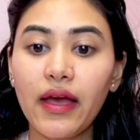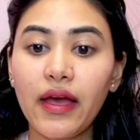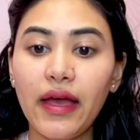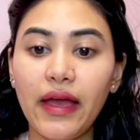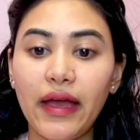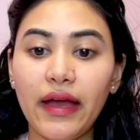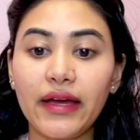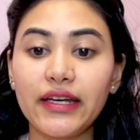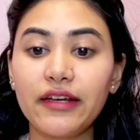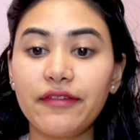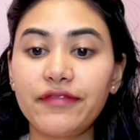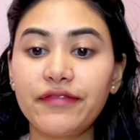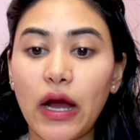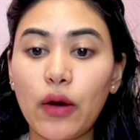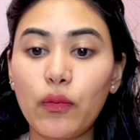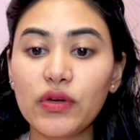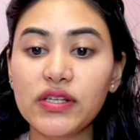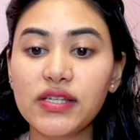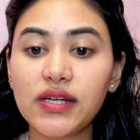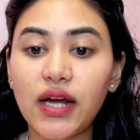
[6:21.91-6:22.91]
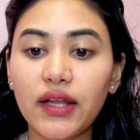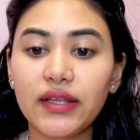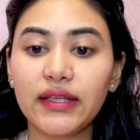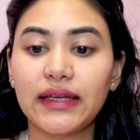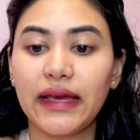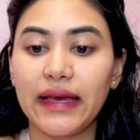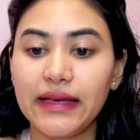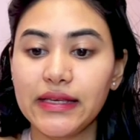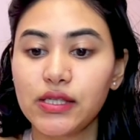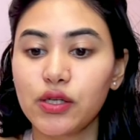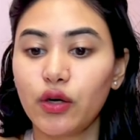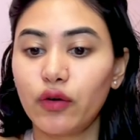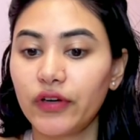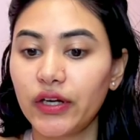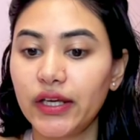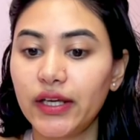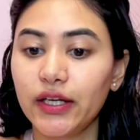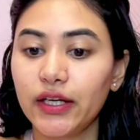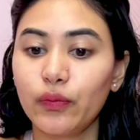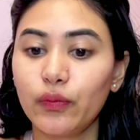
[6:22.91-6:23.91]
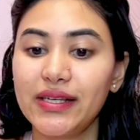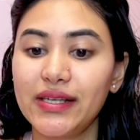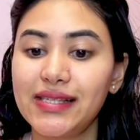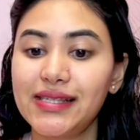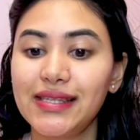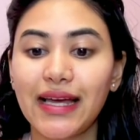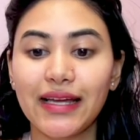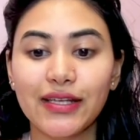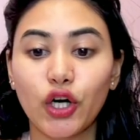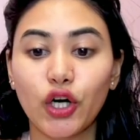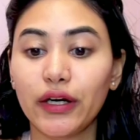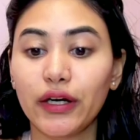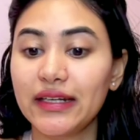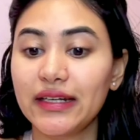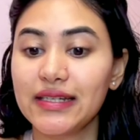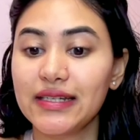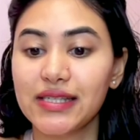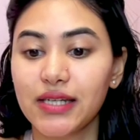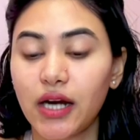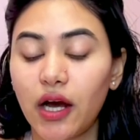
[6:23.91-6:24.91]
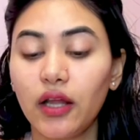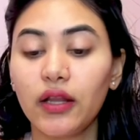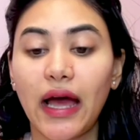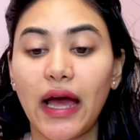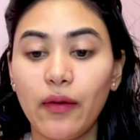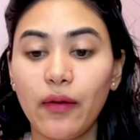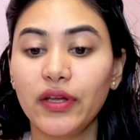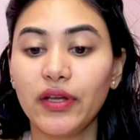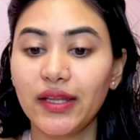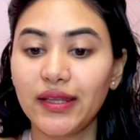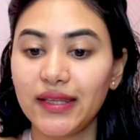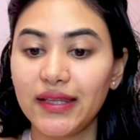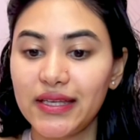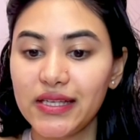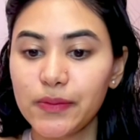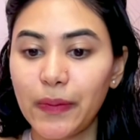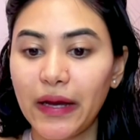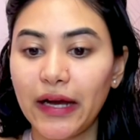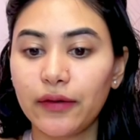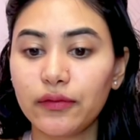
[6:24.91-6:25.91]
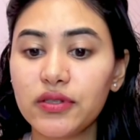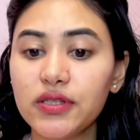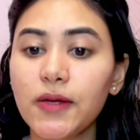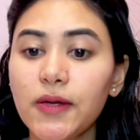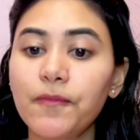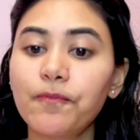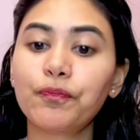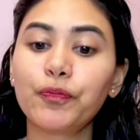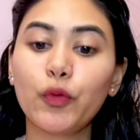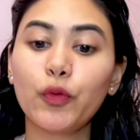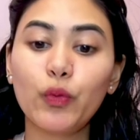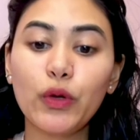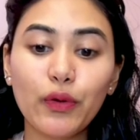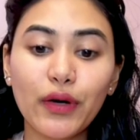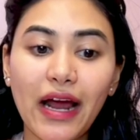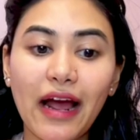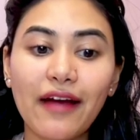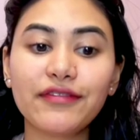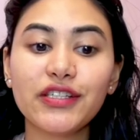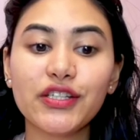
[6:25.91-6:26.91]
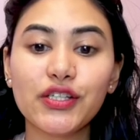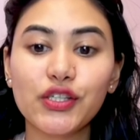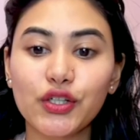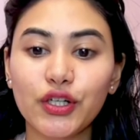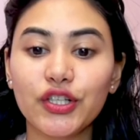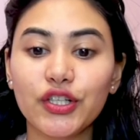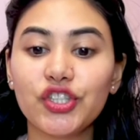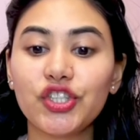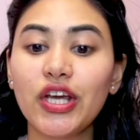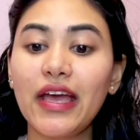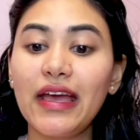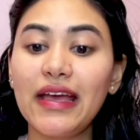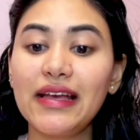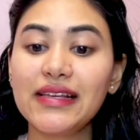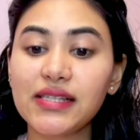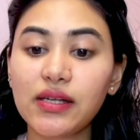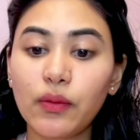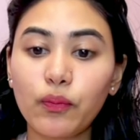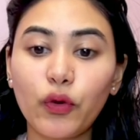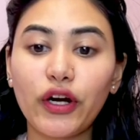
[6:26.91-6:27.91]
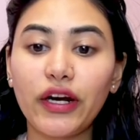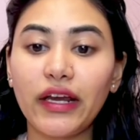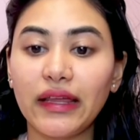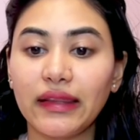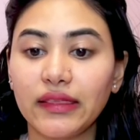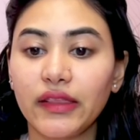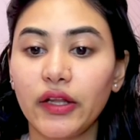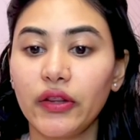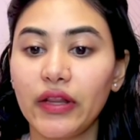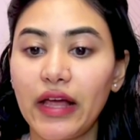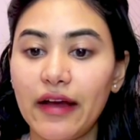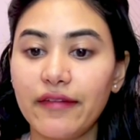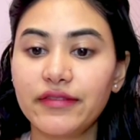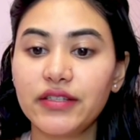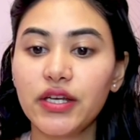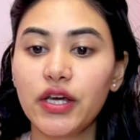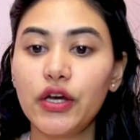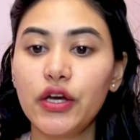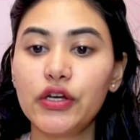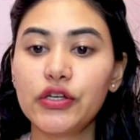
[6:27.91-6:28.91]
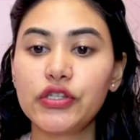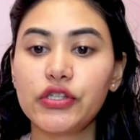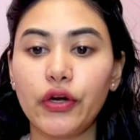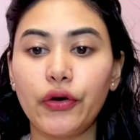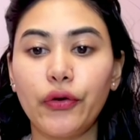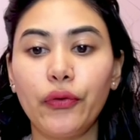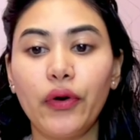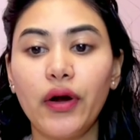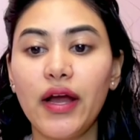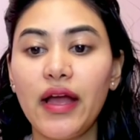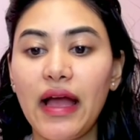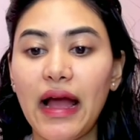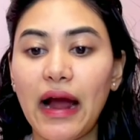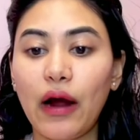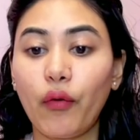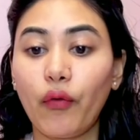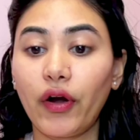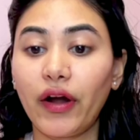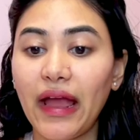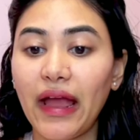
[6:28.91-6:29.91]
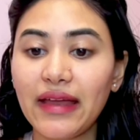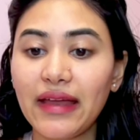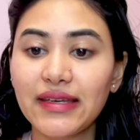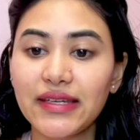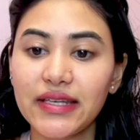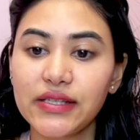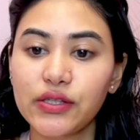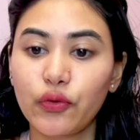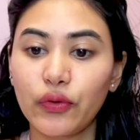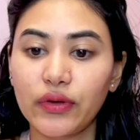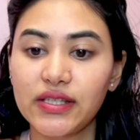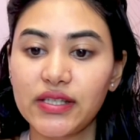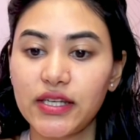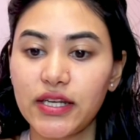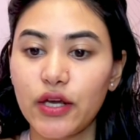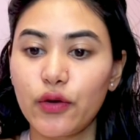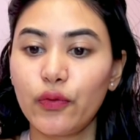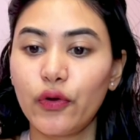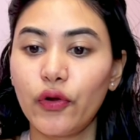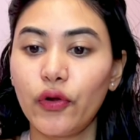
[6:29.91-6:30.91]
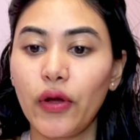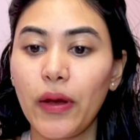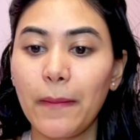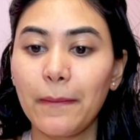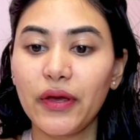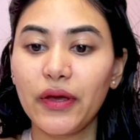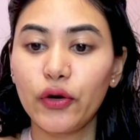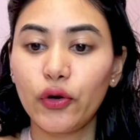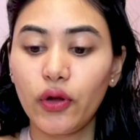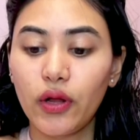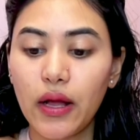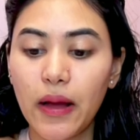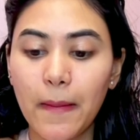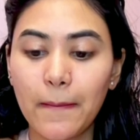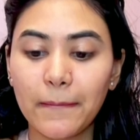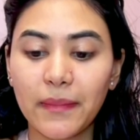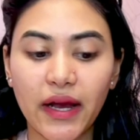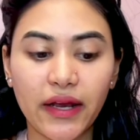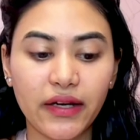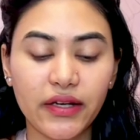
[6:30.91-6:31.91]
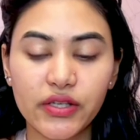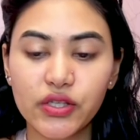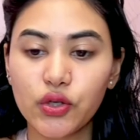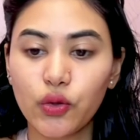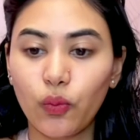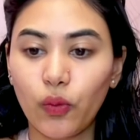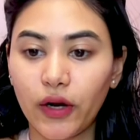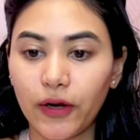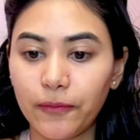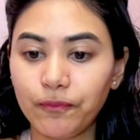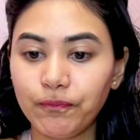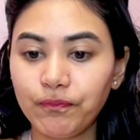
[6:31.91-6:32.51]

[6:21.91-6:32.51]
And if that was not the case over here, we see that target does not lie within these bounds, we would have to search somewhere in the left. So our end is going to equal middle minus one.